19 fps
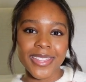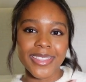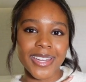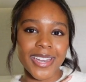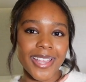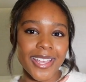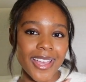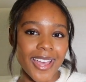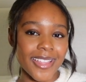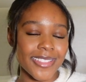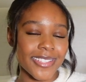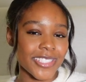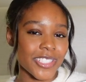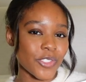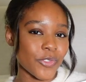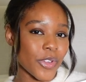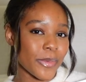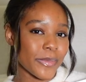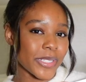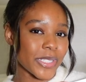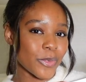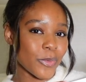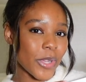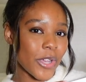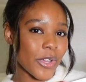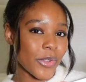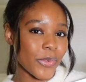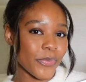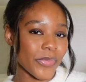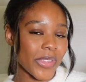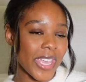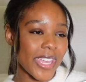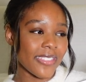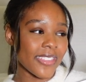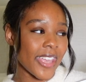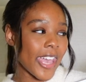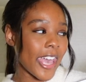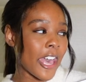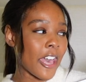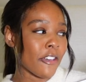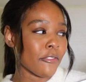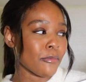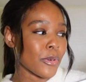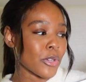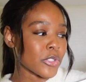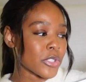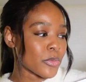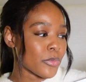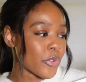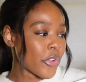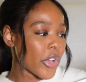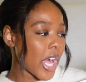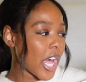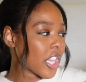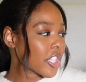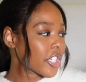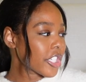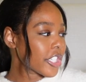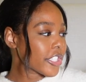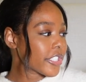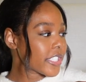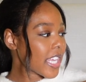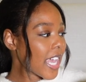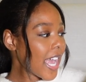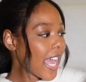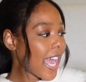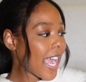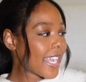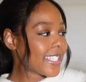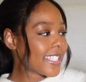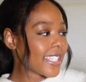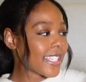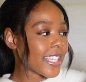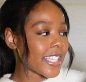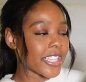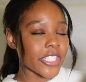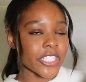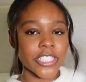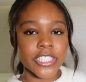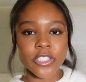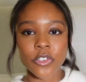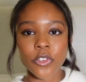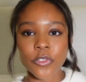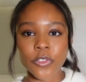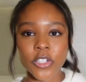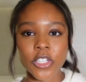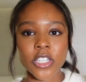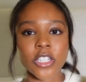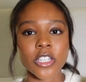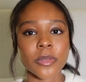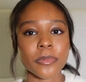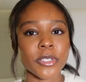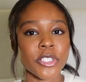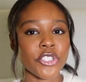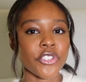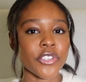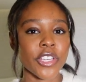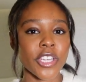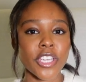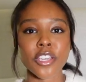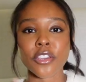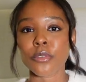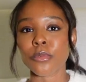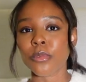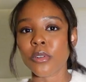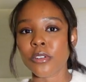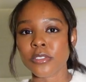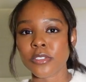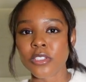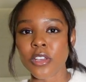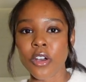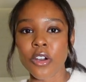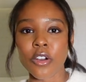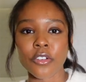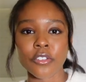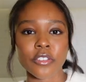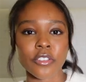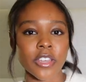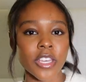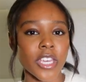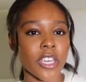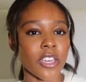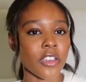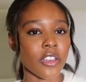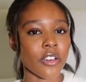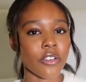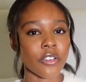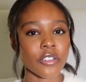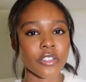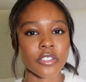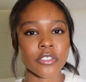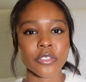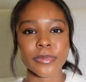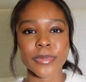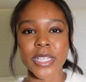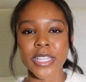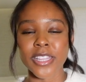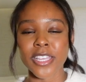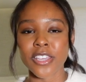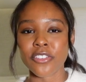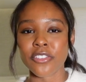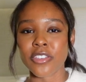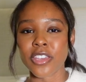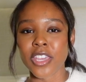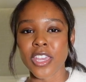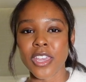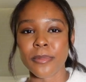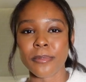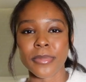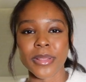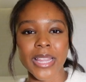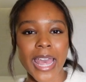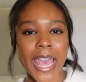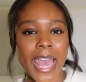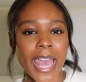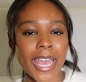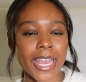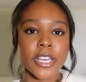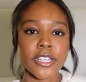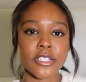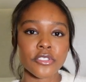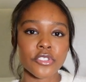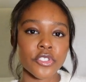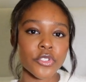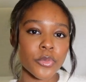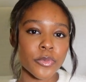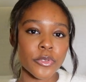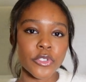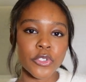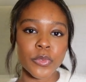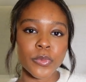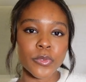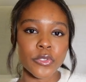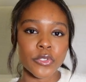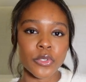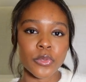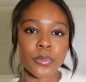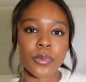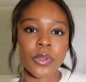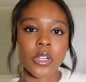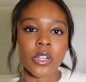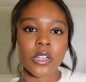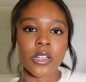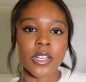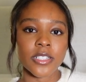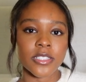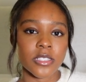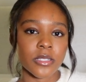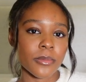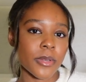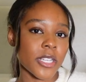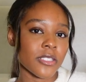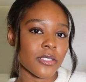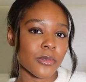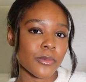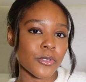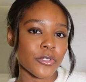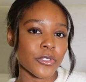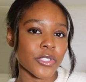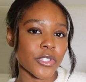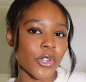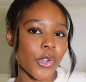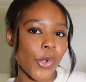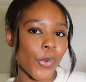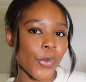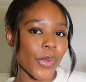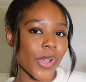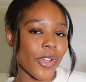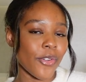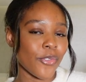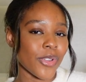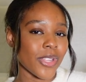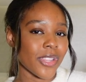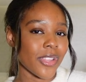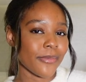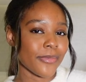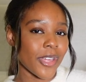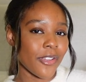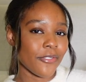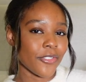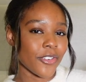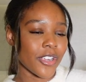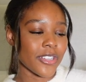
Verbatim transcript: that I got this from as well. And they have multiple colors. I did get the silver hook, but you can get rose gold, you can get gold hooks, I think you can get black, and super, super, super customizable. So we love that for